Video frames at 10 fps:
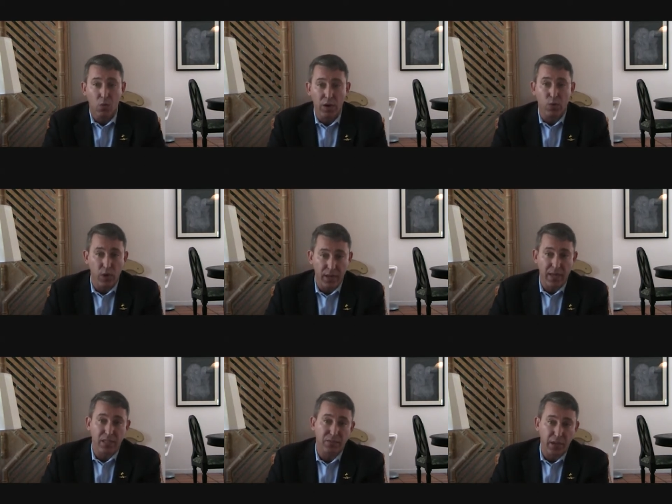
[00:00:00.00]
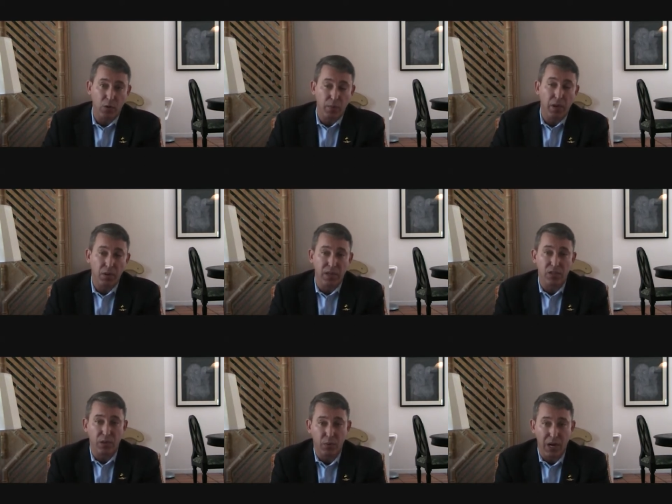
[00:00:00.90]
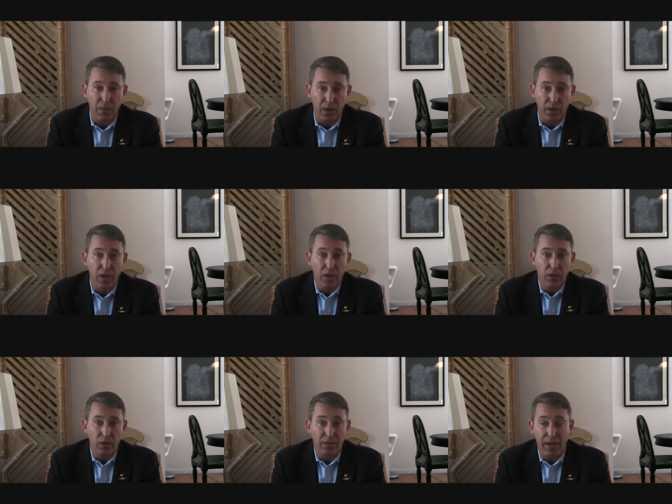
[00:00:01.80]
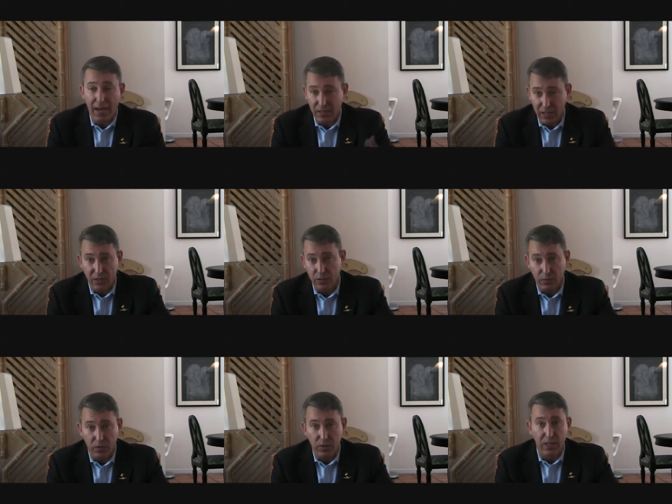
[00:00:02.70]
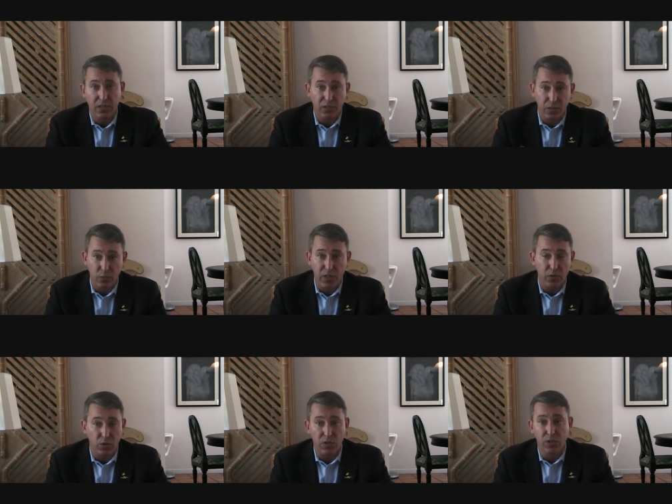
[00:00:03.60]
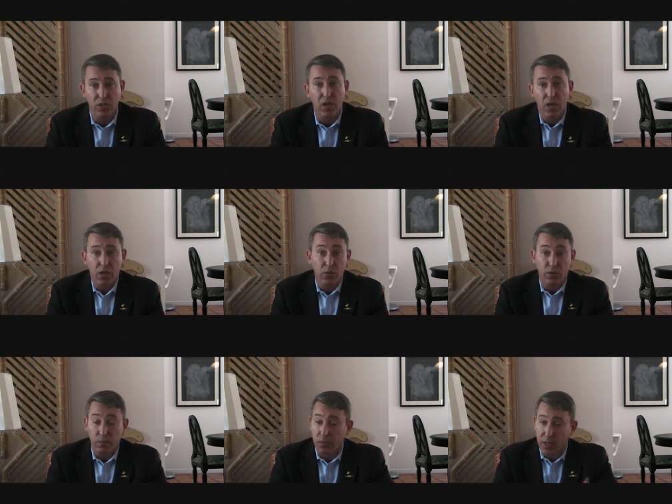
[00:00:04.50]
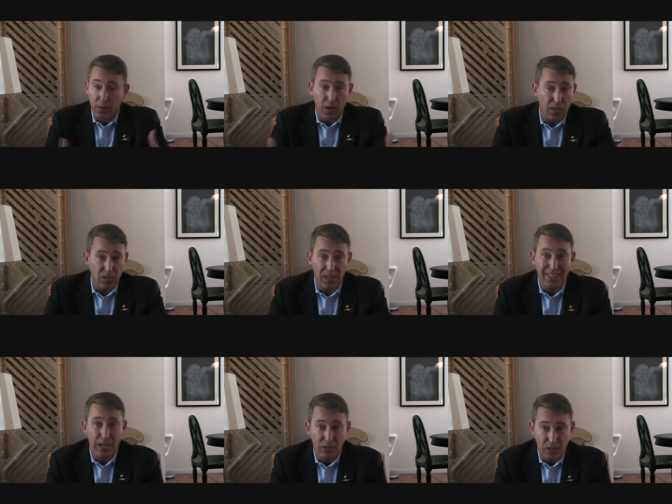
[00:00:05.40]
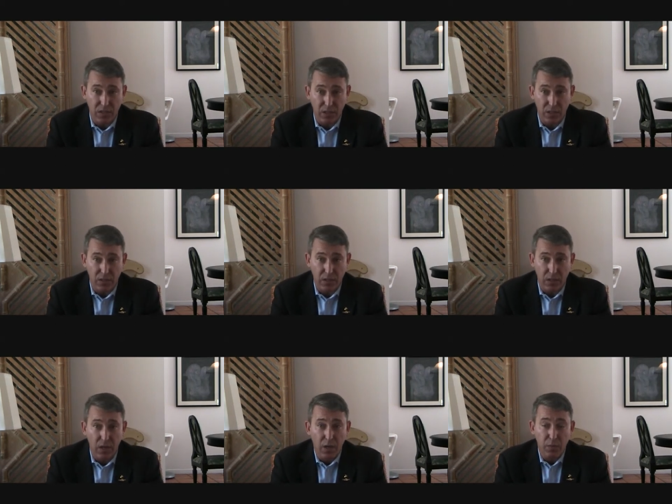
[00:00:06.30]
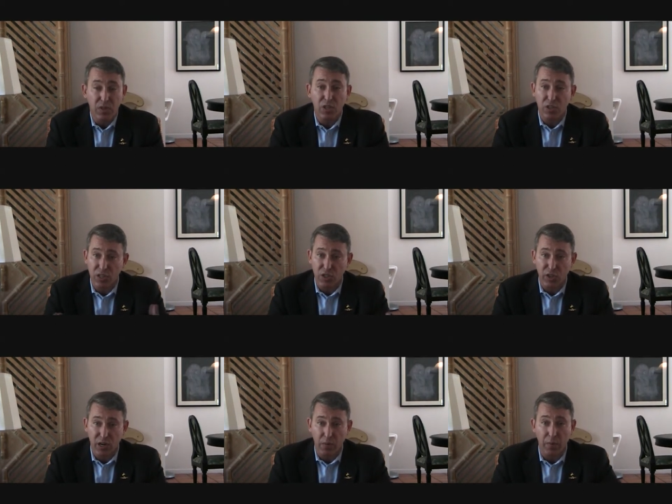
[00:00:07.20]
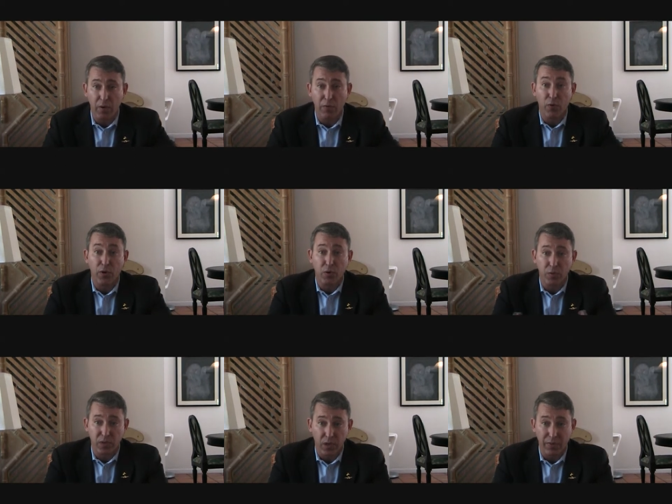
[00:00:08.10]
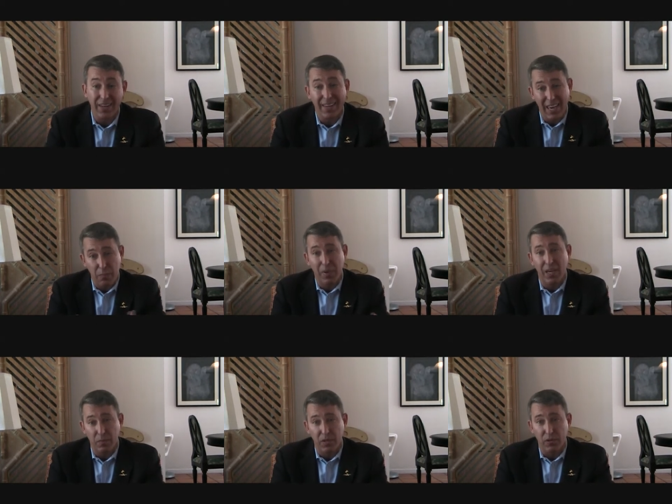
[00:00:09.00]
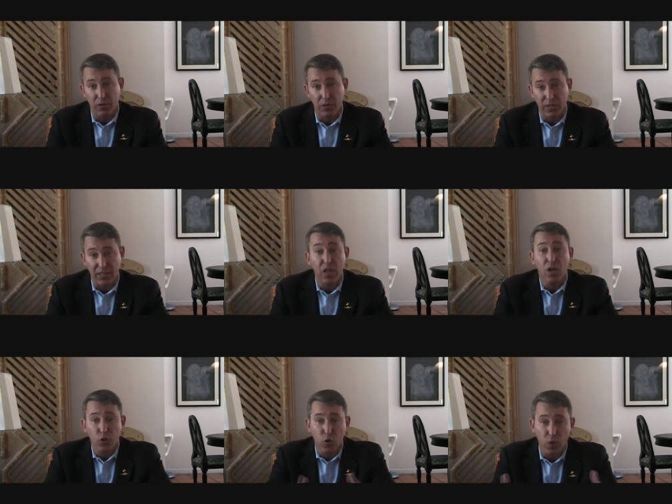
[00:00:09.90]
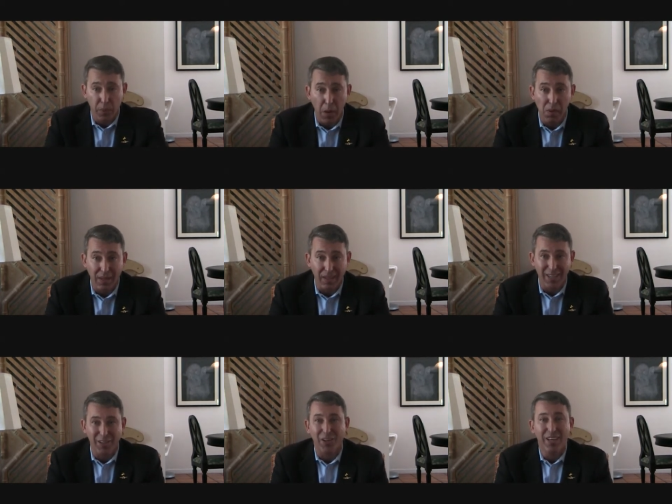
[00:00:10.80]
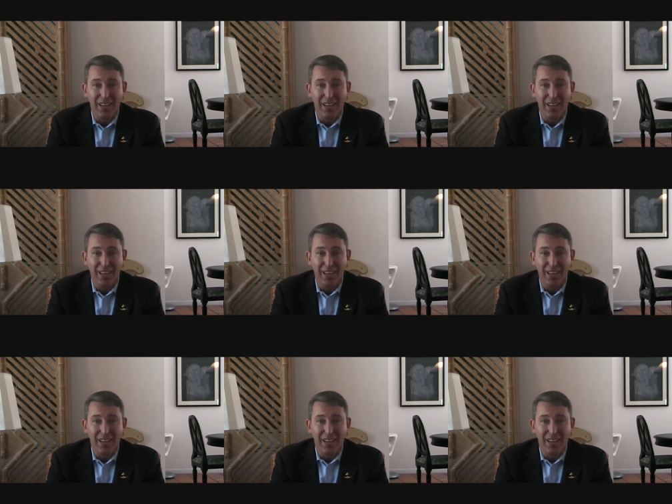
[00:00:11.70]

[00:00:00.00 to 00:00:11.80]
while you're running against fellow Republicans in a primary. You have access to lists and resources. He constantly touts his position as chairman by referring to himself in campaign materials as your Republican leader,